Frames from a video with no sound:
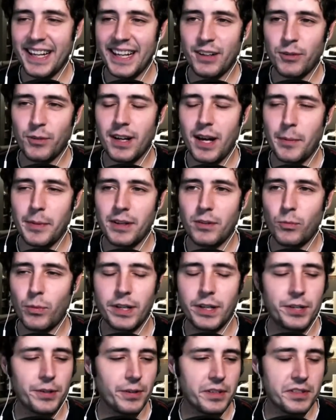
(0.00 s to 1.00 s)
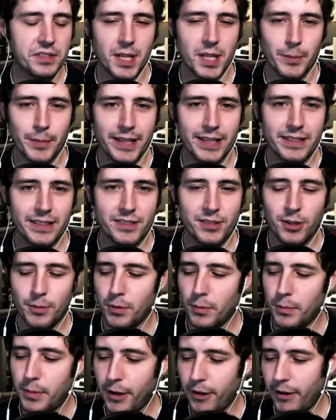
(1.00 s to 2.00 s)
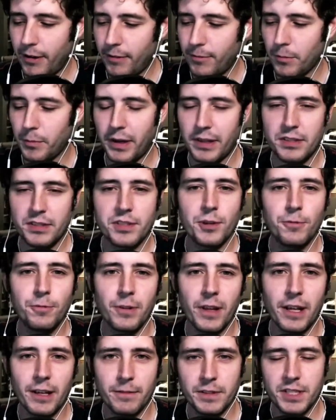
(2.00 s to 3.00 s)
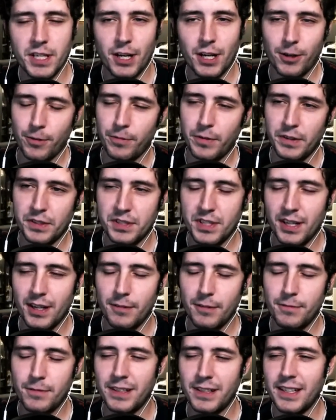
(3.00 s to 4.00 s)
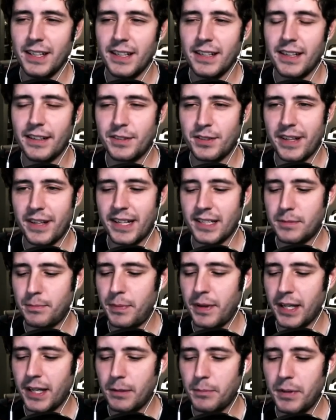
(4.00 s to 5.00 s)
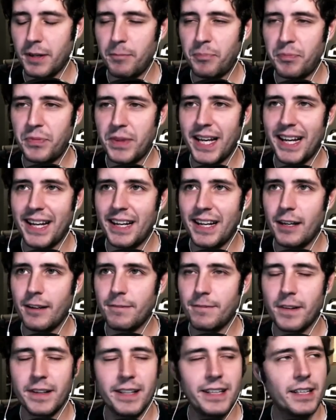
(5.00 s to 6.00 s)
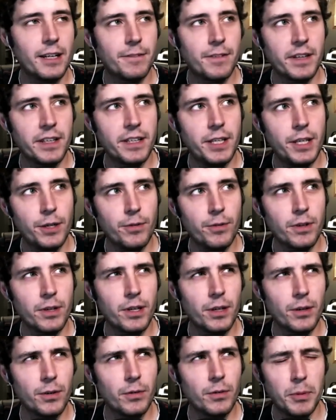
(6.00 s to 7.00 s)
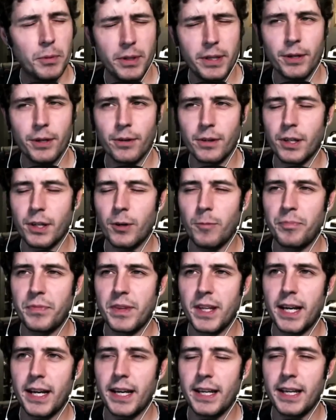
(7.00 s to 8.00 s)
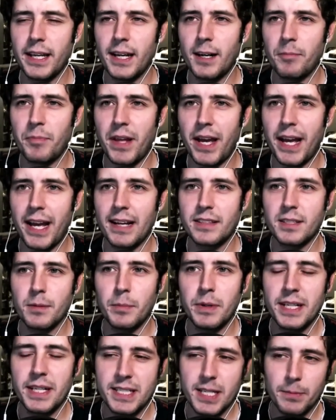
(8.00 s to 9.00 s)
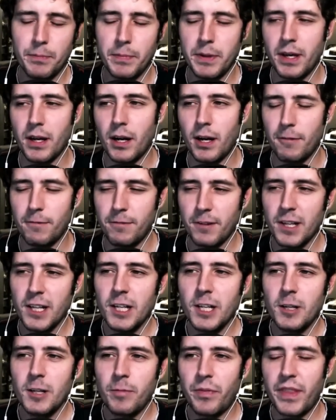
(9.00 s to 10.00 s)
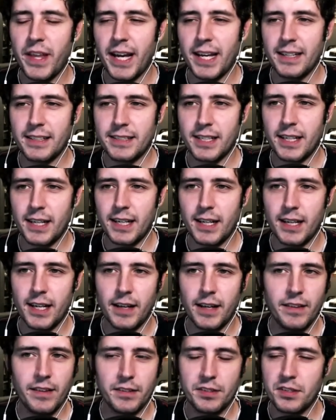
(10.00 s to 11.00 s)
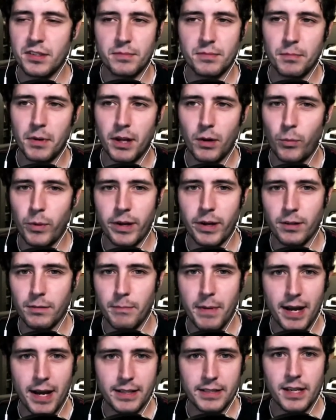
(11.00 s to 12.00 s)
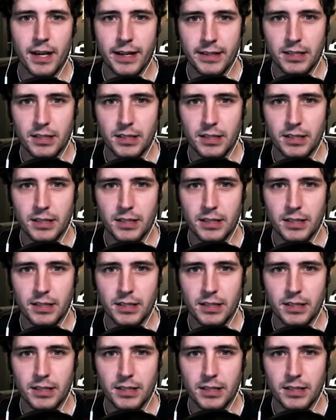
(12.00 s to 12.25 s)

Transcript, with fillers: yeah, well, I mean, winter is coming, and so I'm preparing for my snowflake photography stuff, and and so that's big. But uh, funny enough, a year ago, but a year ago, I um, I had somebody. T- tipped me off that, uh, and this is my weird mad